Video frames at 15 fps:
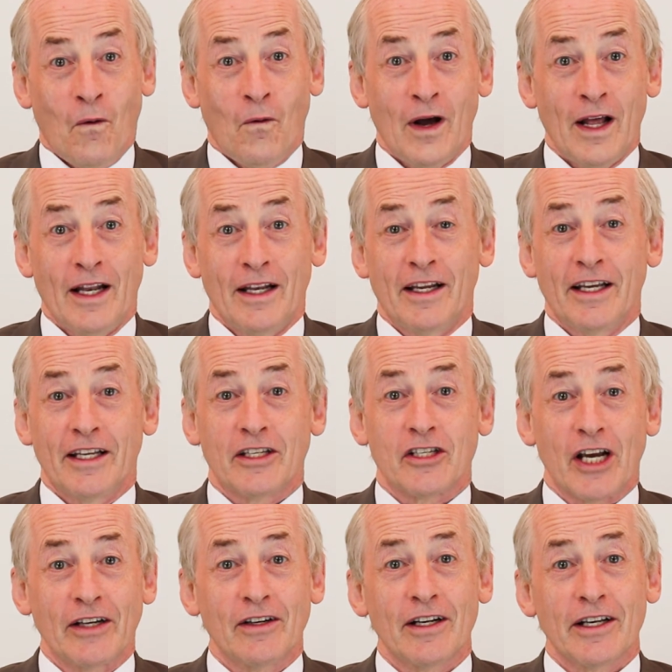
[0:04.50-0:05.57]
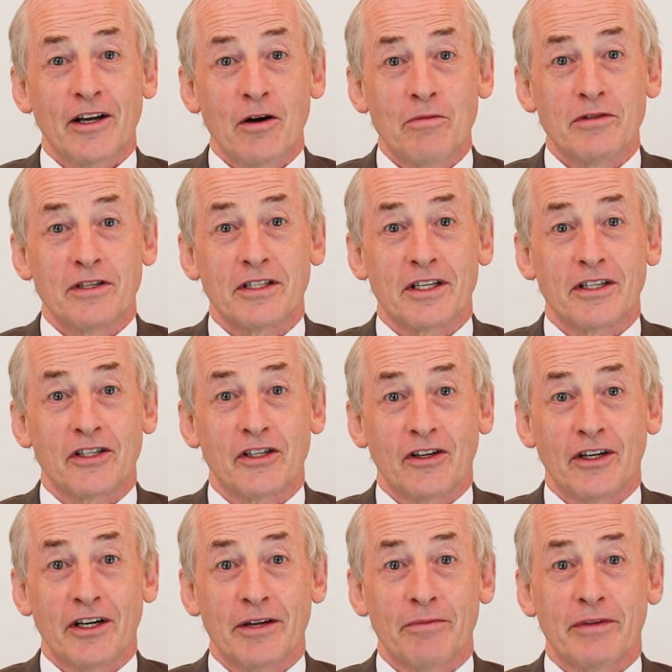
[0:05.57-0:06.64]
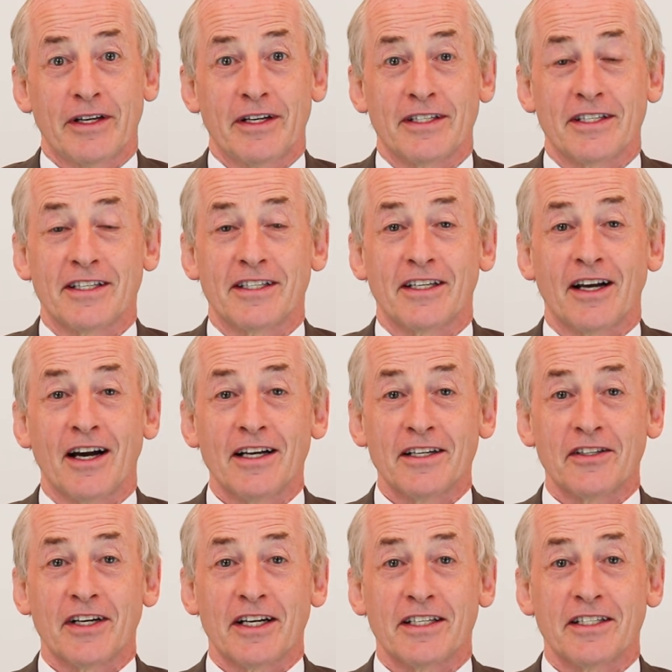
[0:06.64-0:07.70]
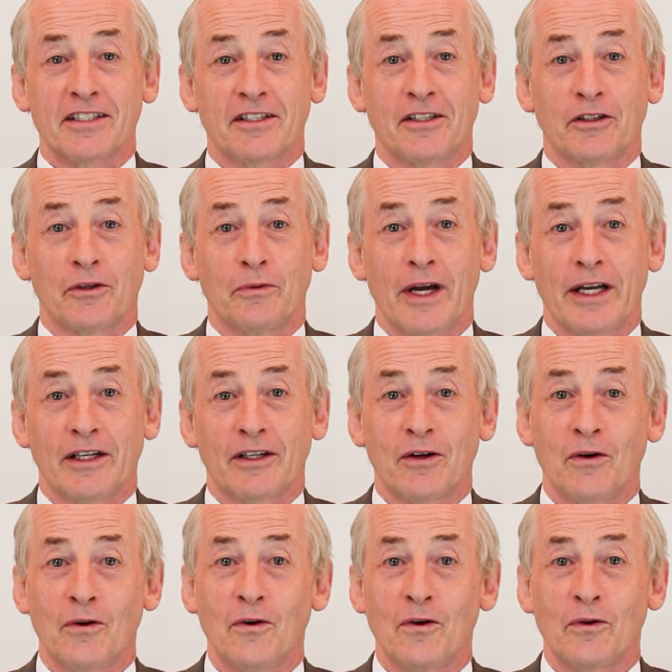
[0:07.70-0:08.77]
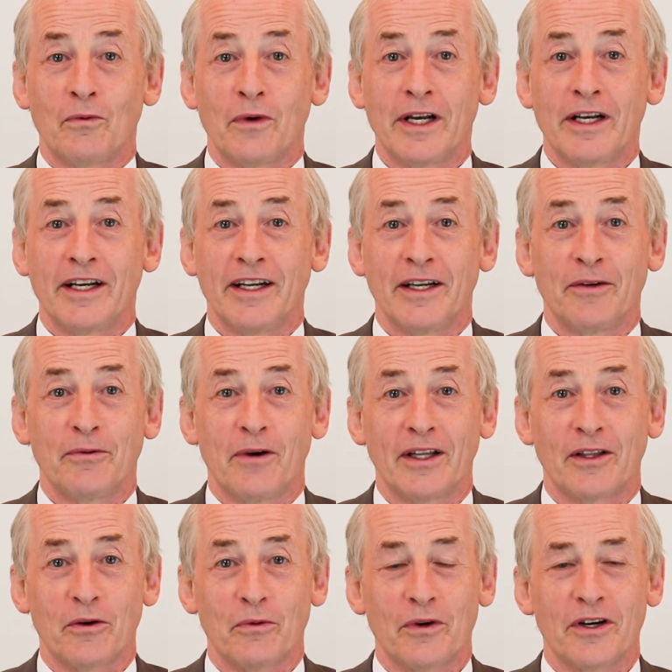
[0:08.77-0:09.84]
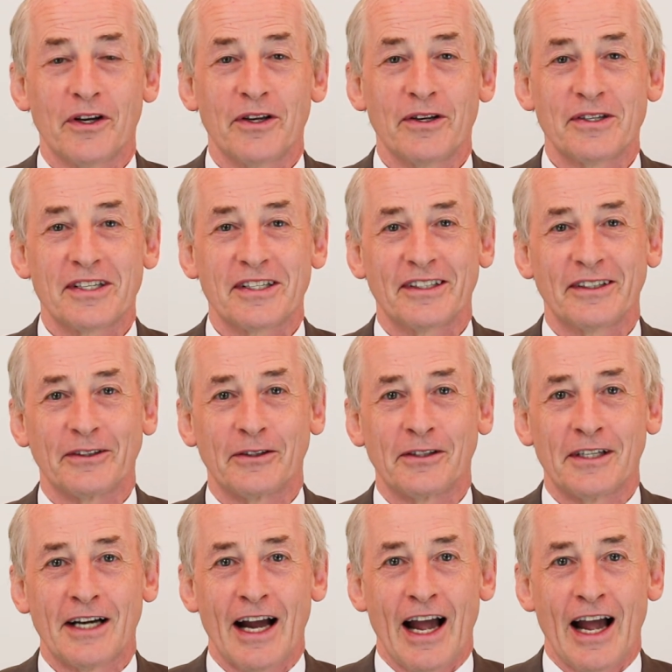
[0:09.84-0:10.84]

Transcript: Well, it generally comes as a joy because it's a contrast to the wet, cold, windy weather we're used to.